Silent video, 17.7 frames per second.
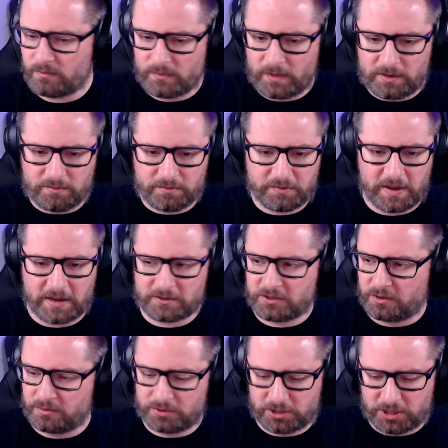in fact,
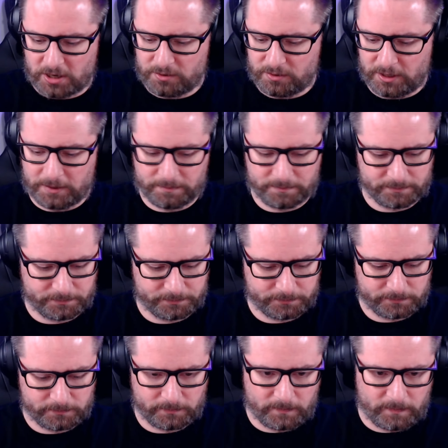I'll show you.
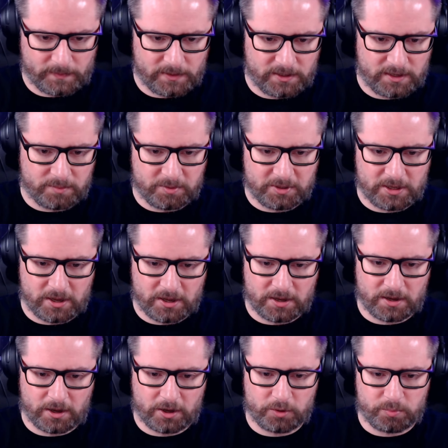Let me
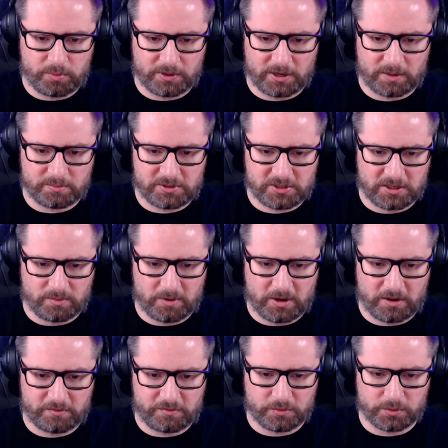open up
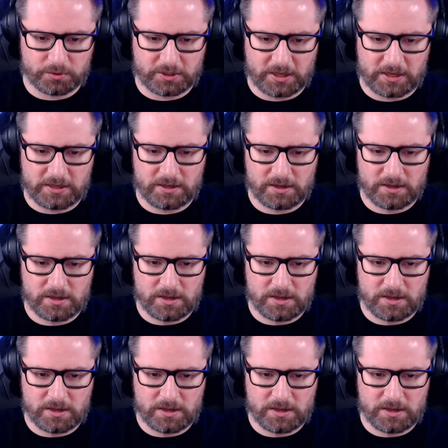Cinema 4D.